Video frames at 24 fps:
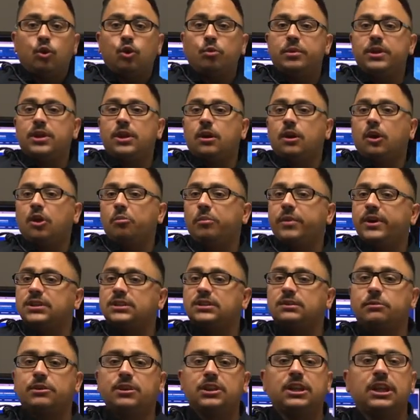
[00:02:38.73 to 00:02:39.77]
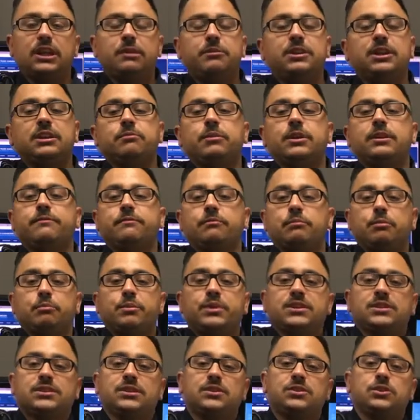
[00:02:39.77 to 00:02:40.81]
or be called by someone claiming to be from a
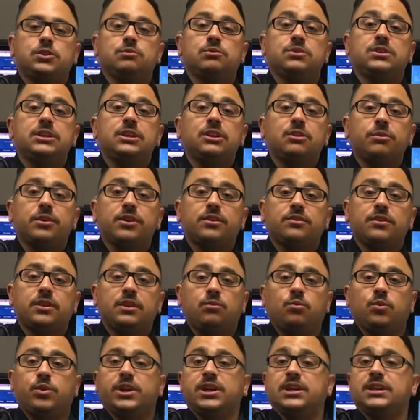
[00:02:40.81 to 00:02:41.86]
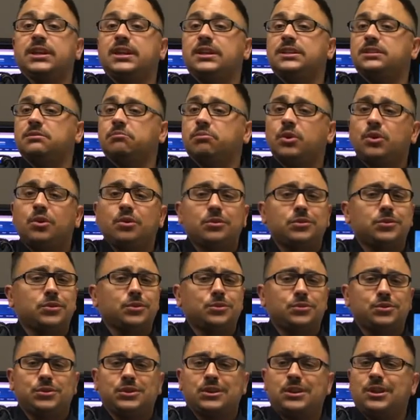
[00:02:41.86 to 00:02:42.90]
business you deal with and wanting dates of birth,
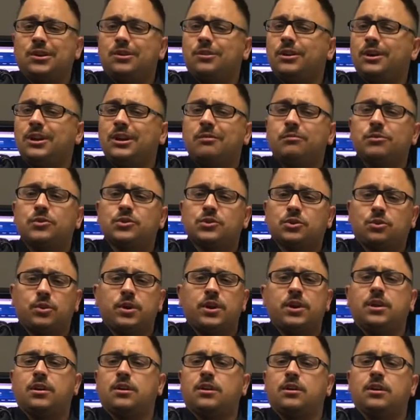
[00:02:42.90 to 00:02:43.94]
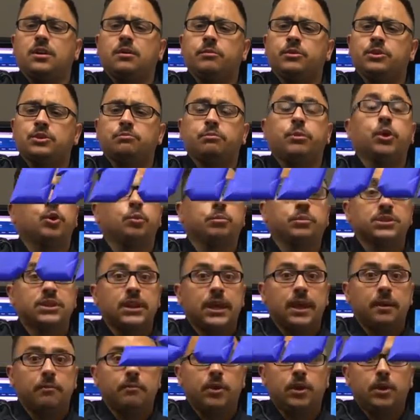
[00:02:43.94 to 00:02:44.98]
social security numbers, or credit card numbers. Boom,
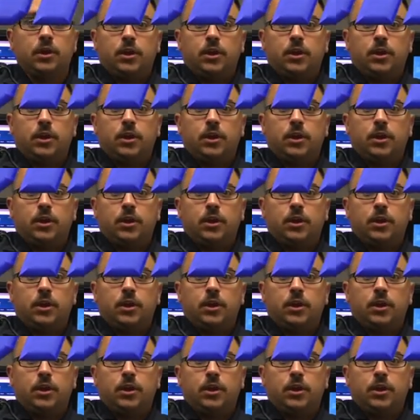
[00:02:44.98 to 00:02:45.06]
scam.